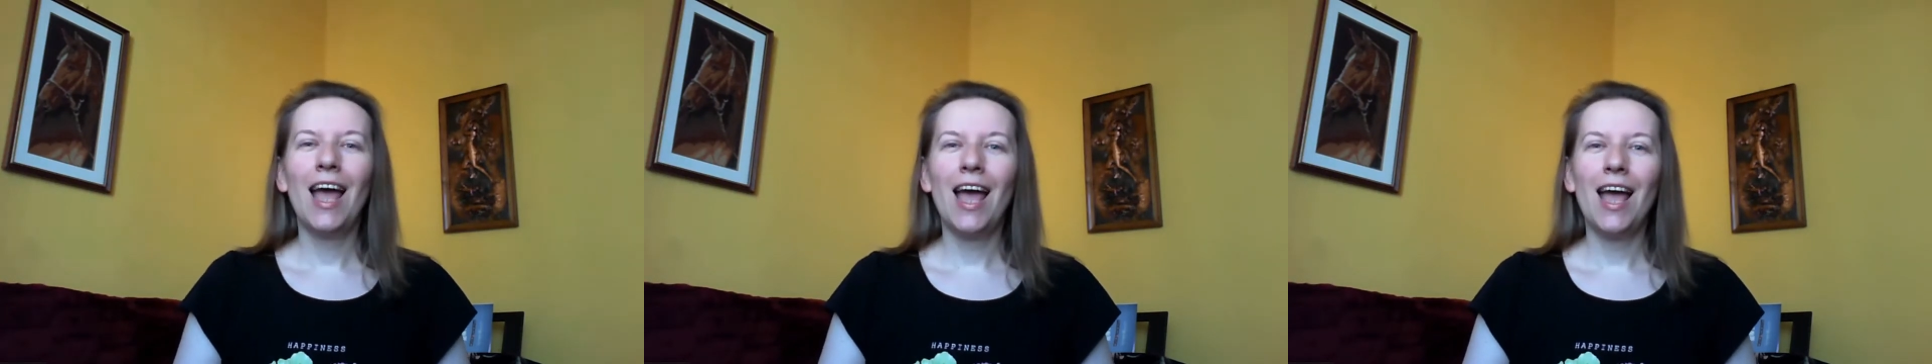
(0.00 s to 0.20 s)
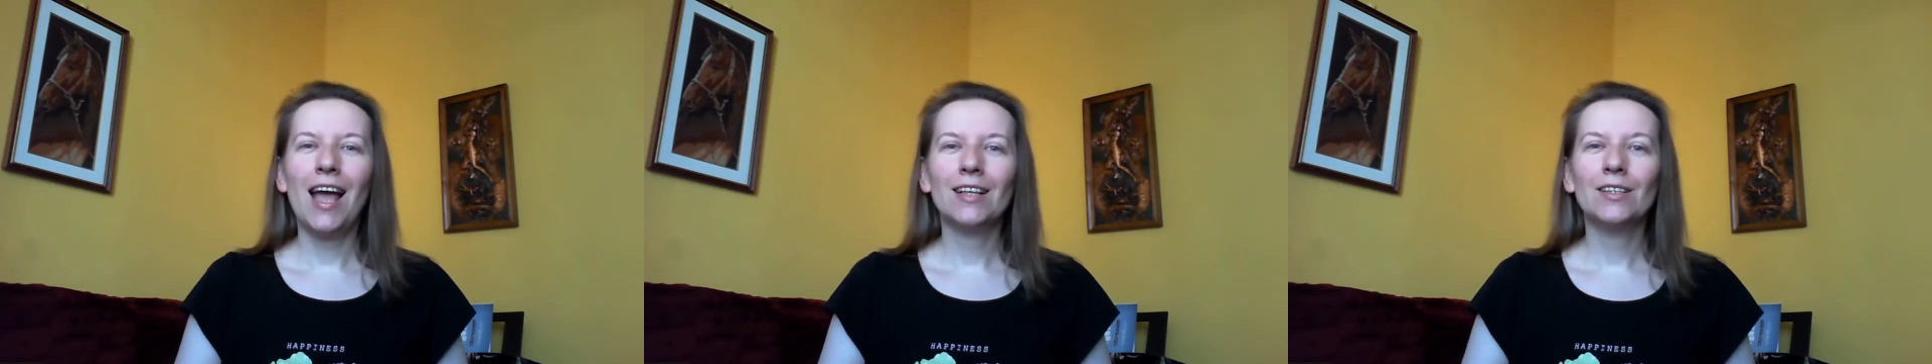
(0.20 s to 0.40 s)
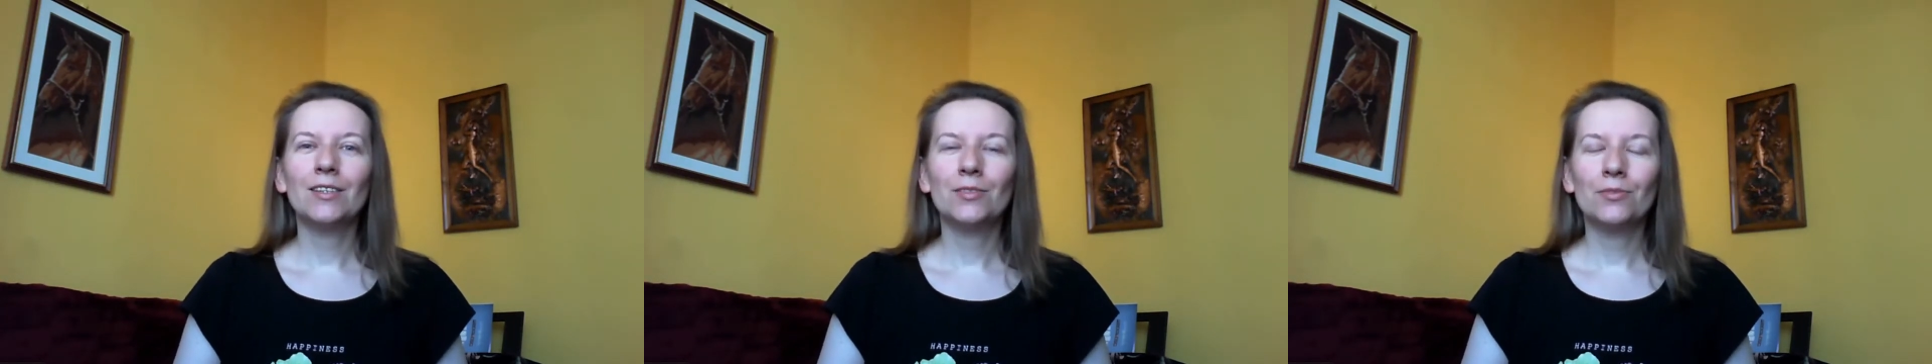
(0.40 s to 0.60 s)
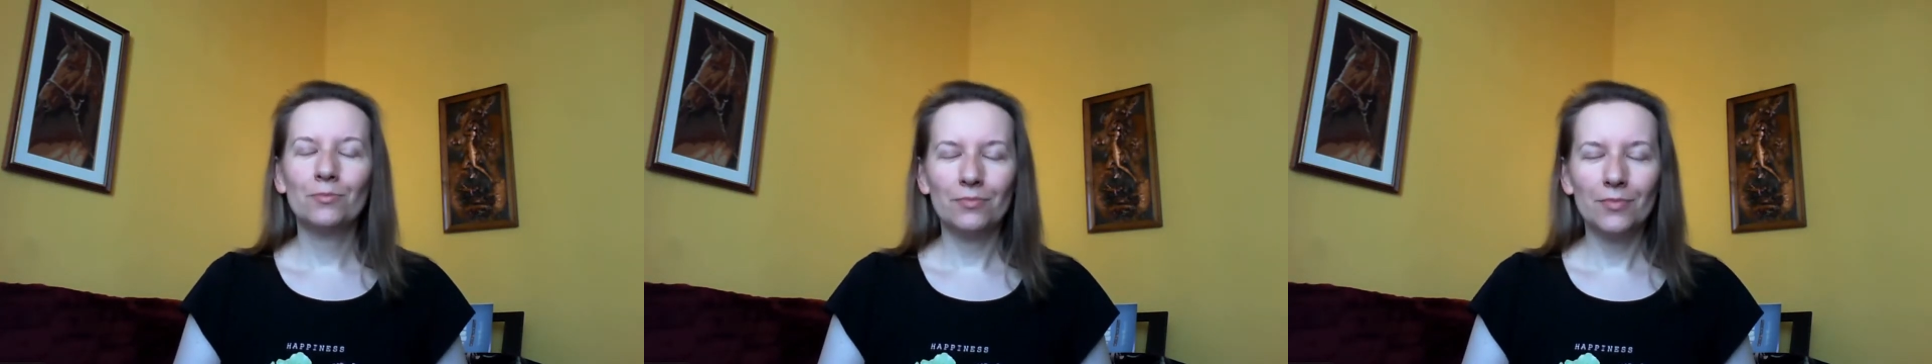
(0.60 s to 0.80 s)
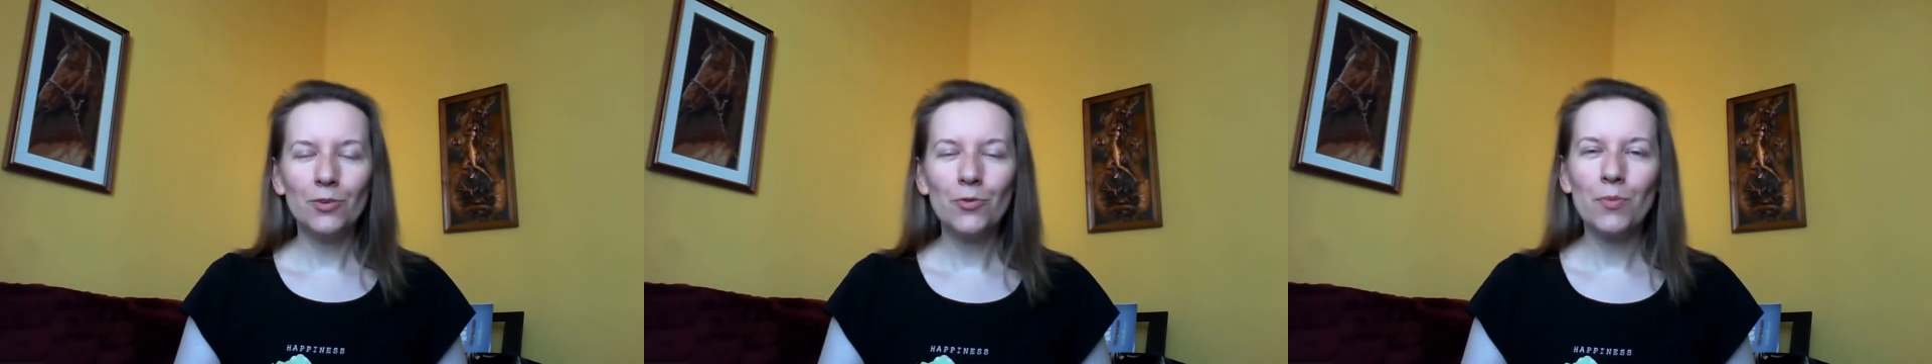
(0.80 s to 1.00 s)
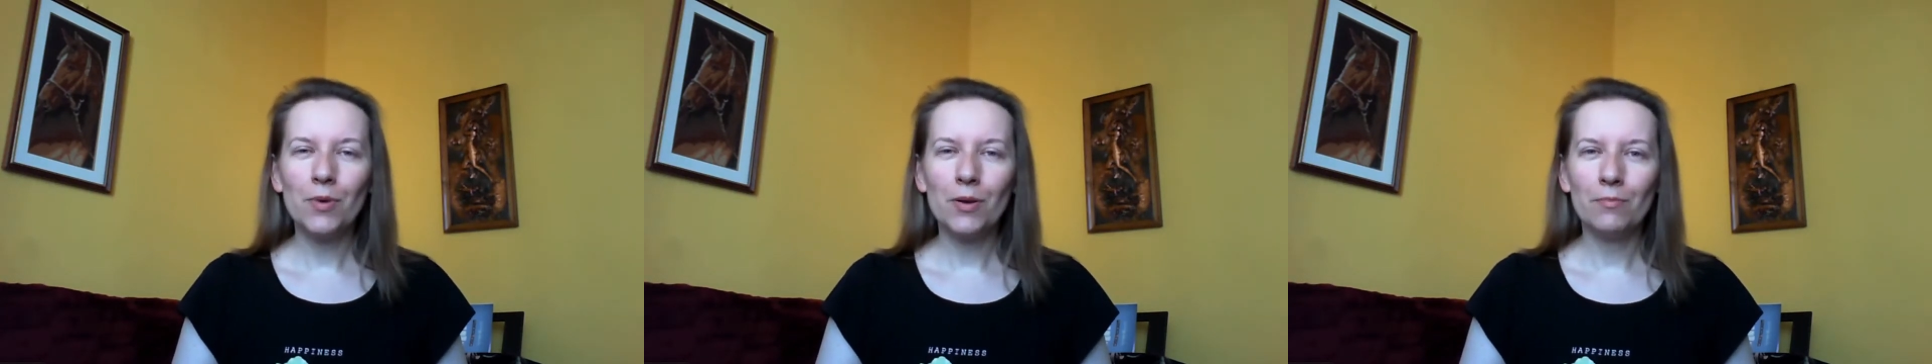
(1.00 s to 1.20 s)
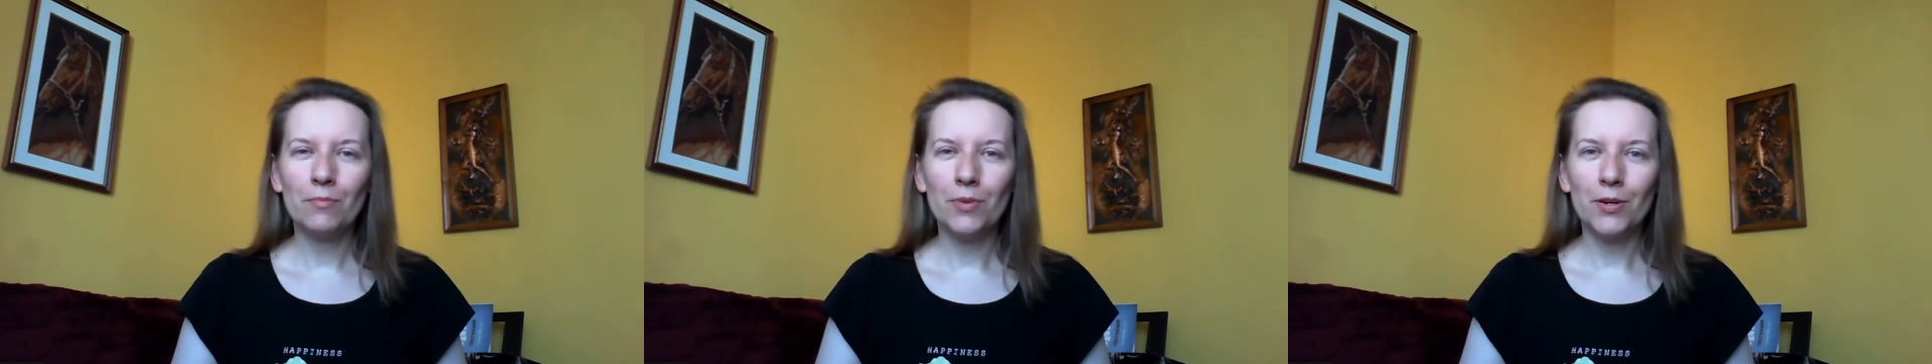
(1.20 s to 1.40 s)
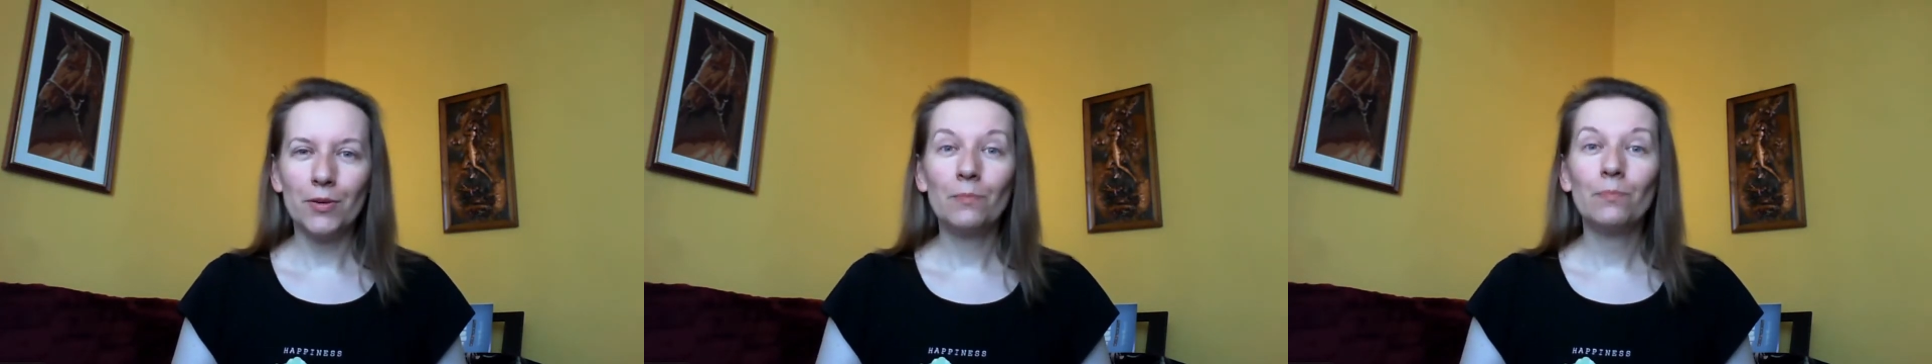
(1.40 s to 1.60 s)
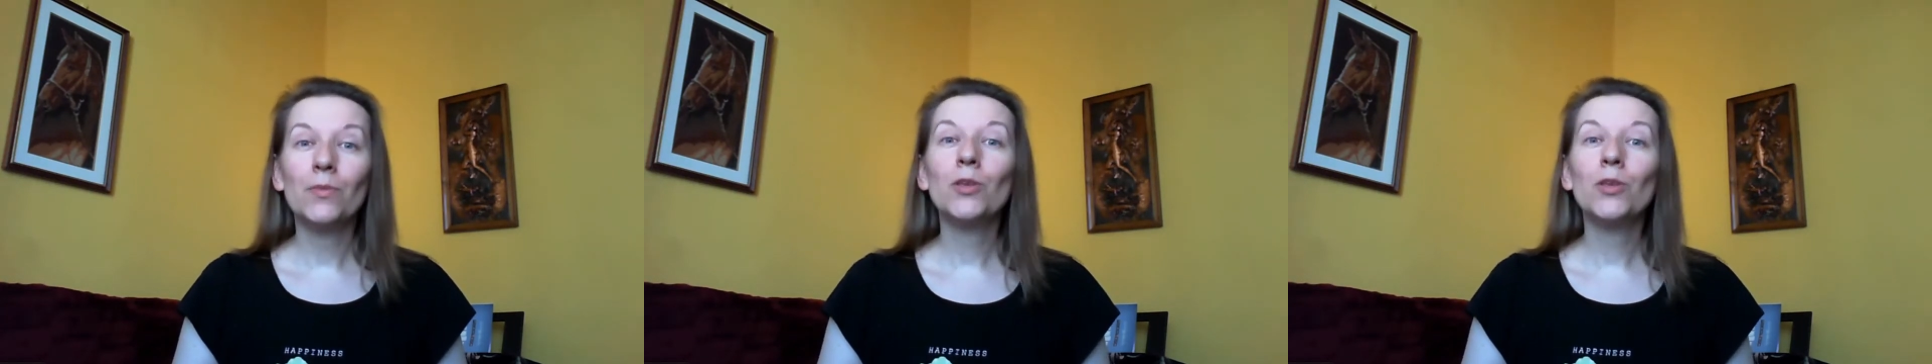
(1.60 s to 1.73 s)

and remember